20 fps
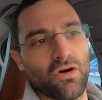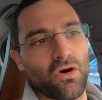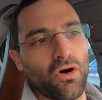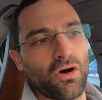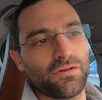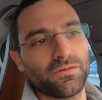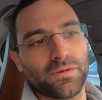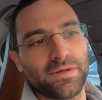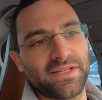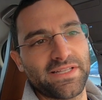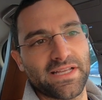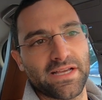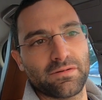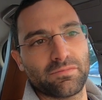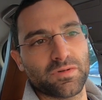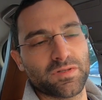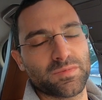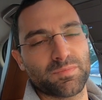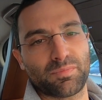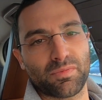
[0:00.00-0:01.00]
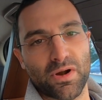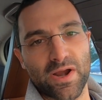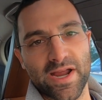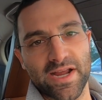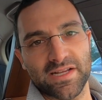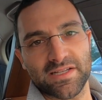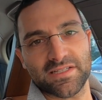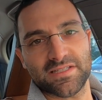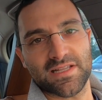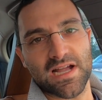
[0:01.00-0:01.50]
All we did was
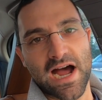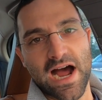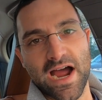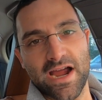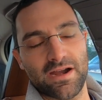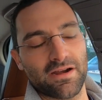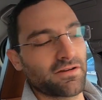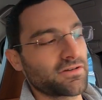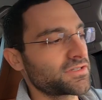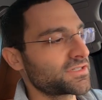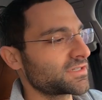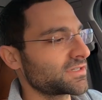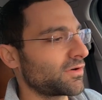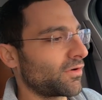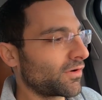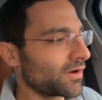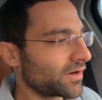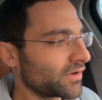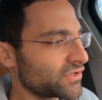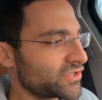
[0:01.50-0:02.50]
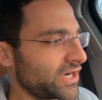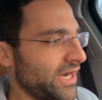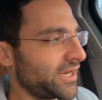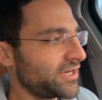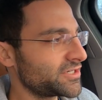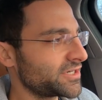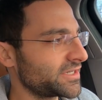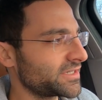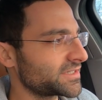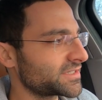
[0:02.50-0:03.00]
brakes, tires, oil
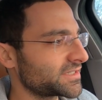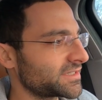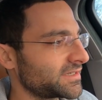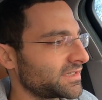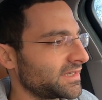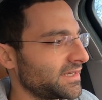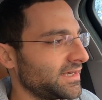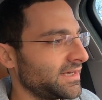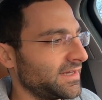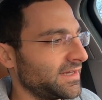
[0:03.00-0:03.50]
changes.